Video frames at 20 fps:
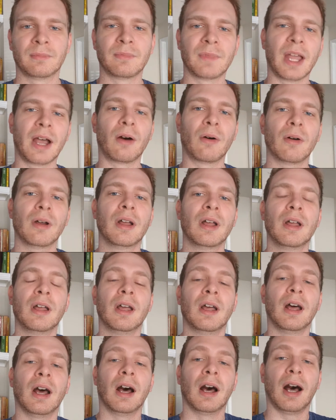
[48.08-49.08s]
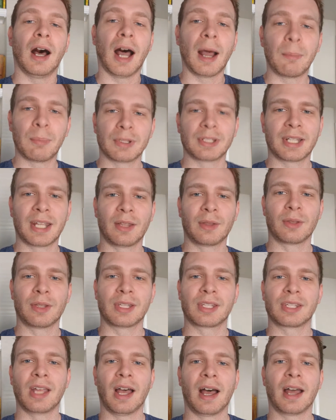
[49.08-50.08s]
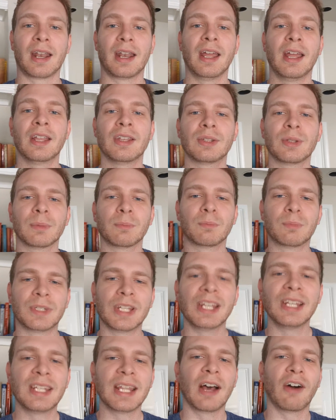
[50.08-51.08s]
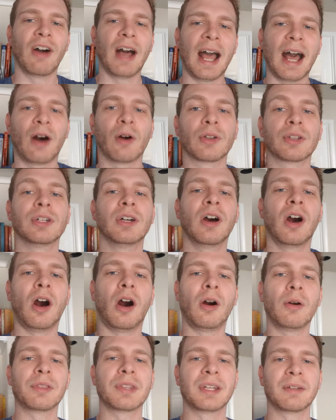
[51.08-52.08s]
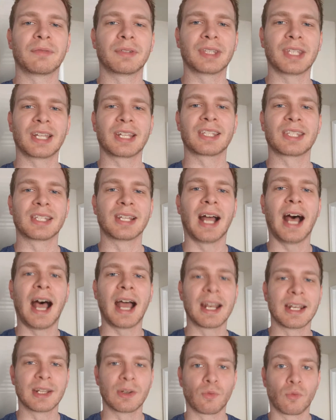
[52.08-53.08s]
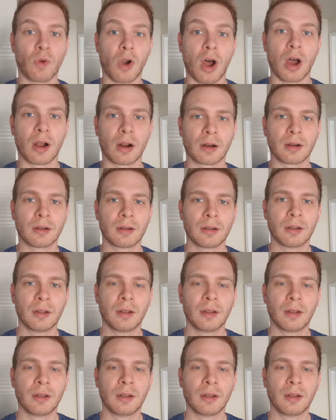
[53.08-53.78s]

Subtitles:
Now, I put together this guide to detail out all the different things that I did wrong.